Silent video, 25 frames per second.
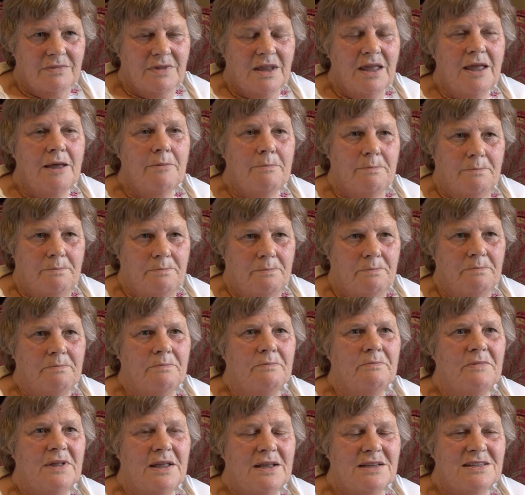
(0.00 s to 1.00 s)
Yeah.
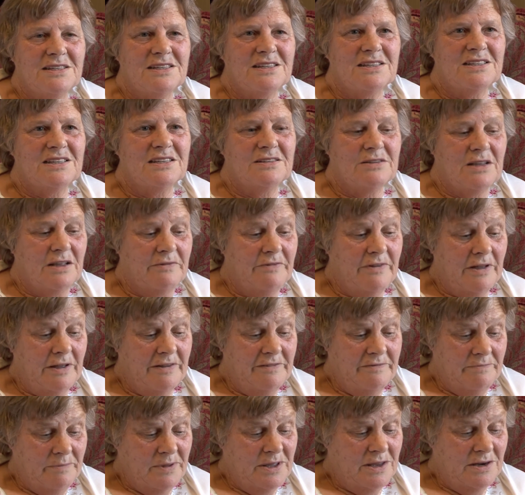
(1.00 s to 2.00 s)
Yes.
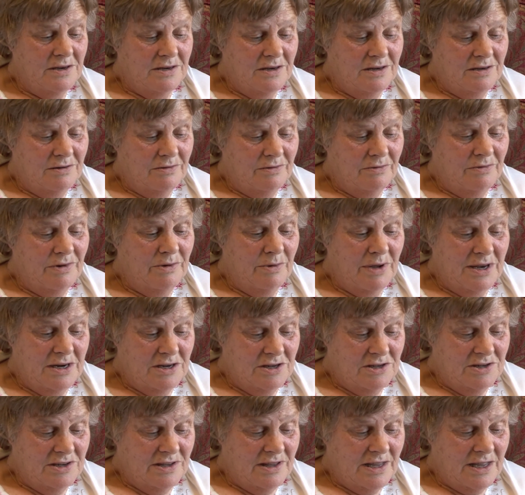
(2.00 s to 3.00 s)
We
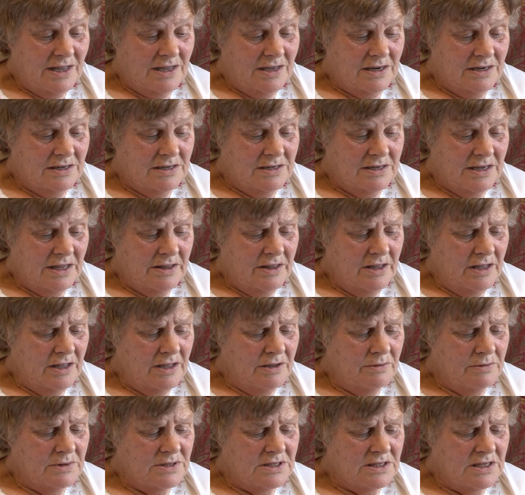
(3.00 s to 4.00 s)
went to that. I
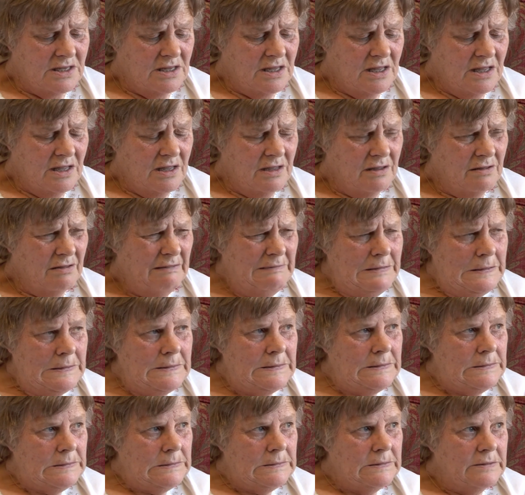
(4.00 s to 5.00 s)
think it was the
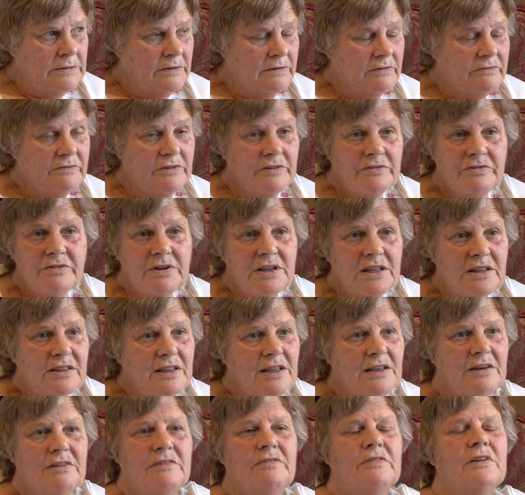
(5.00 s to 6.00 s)
50th
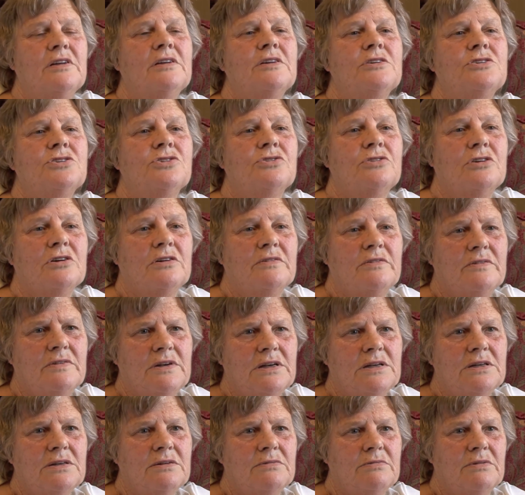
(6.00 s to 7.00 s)
anniversary of
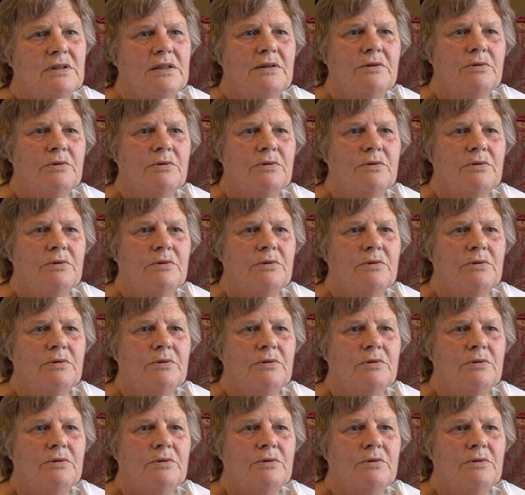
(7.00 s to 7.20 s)
it.